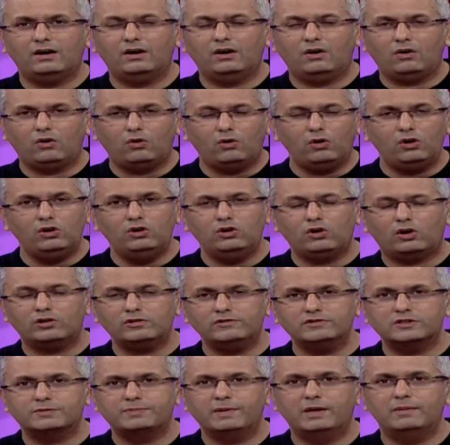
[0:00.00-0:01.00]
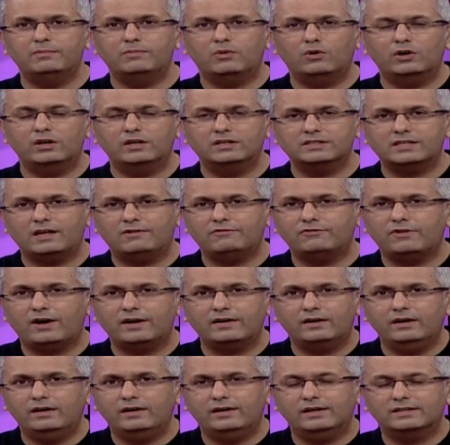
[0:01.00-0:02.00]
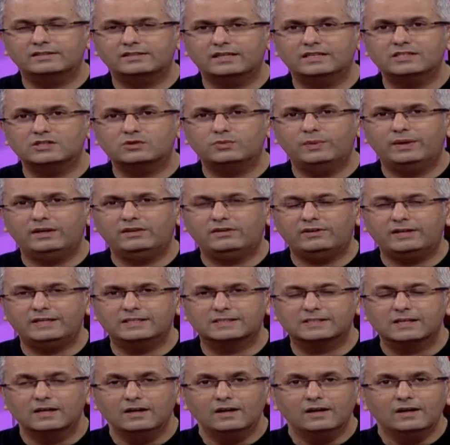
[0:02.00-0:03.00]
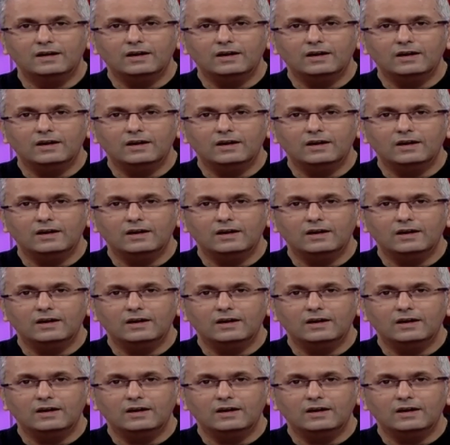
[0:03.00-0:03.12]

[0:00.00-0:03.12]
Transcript: a whole lot of spin bowlers have won India Test victories.